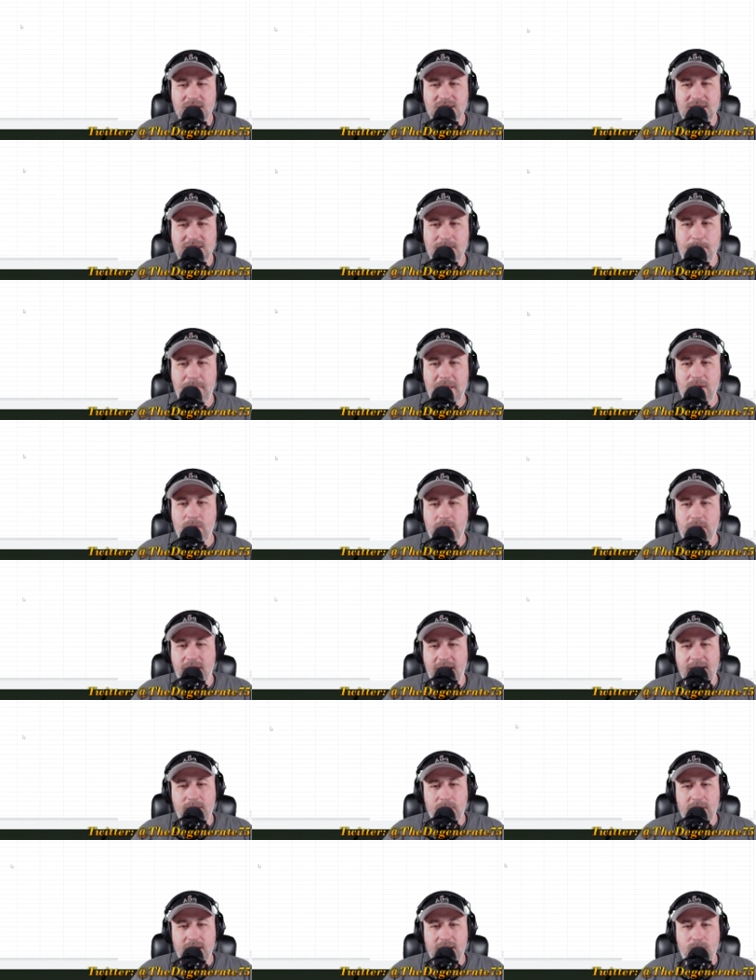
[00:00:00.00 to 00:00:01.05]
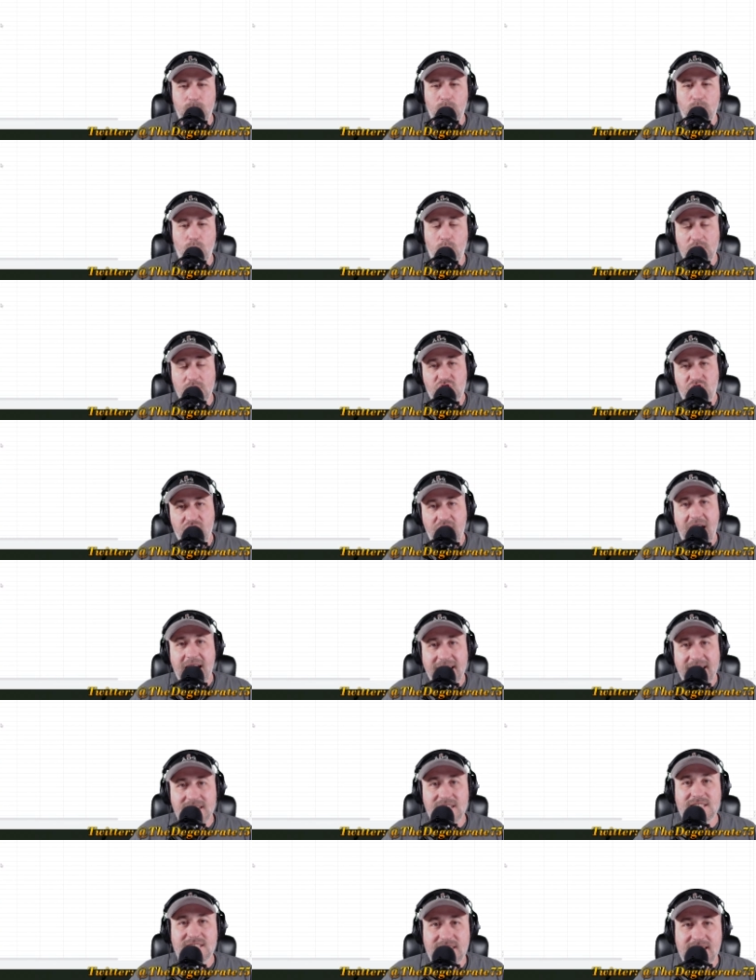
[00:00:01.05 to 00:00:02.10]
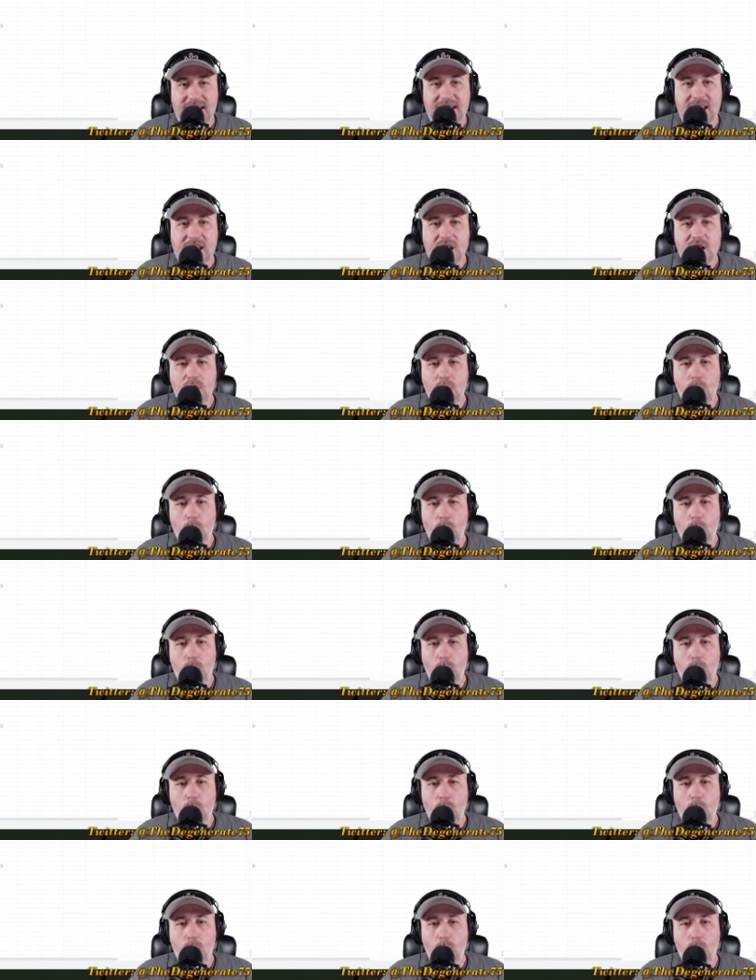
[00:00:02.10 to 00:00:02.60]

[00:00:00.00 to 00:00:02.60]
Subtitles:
This is a big one, right? We're tracking to see